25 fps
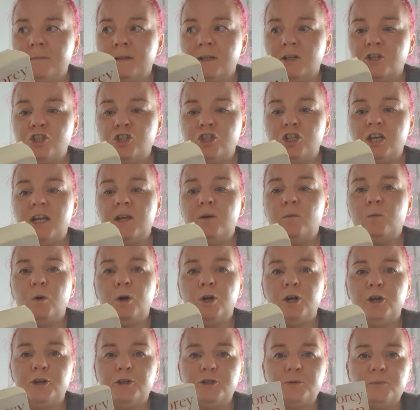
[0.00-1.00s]
She
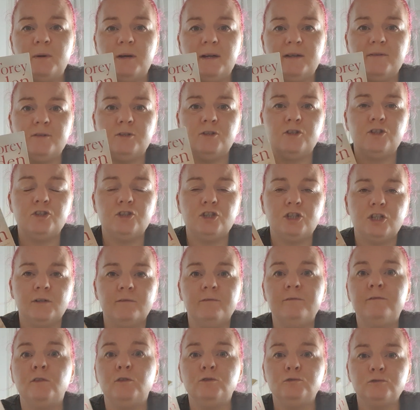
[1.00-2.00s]
works with
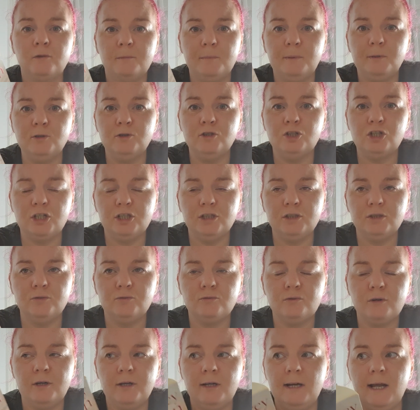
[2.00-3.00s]
vulnerable
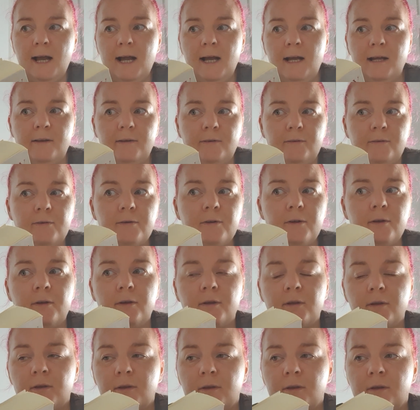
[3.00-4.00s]
children and
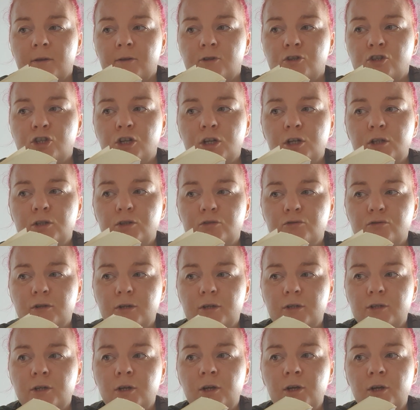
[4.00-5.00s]

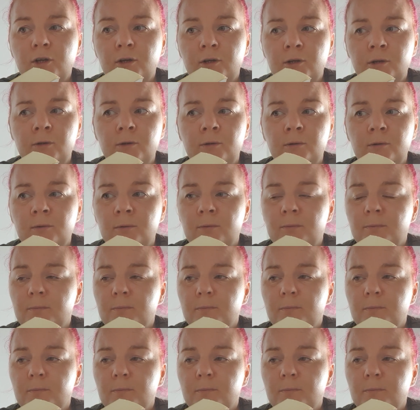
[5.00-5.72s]
children who,